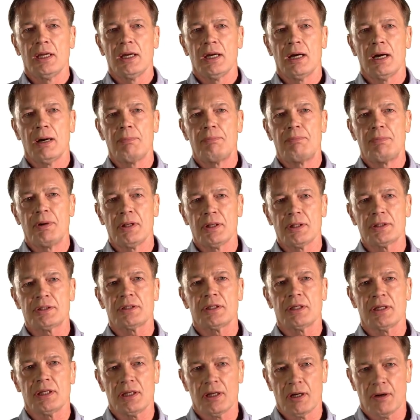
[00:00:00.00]

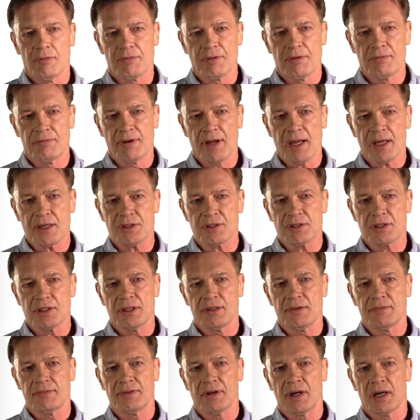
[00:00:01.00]
ability of the
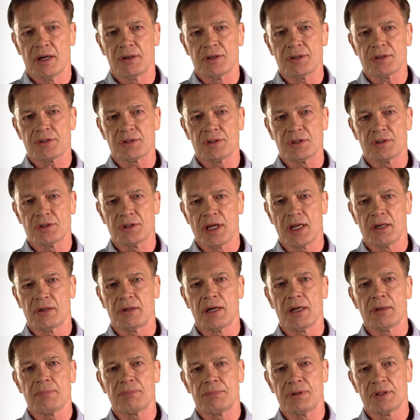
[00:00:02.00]
vaccine virus to
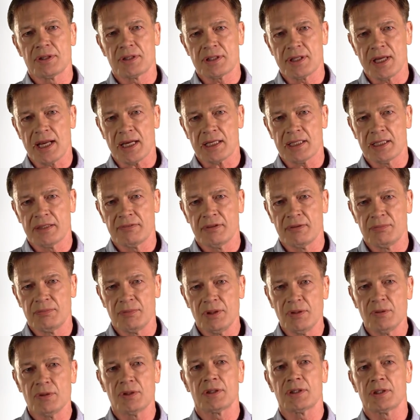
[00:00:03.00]
generate protective
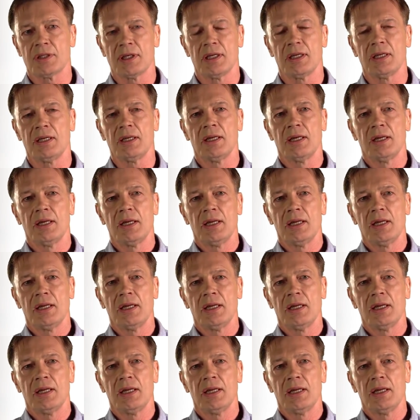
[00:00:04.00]
immunity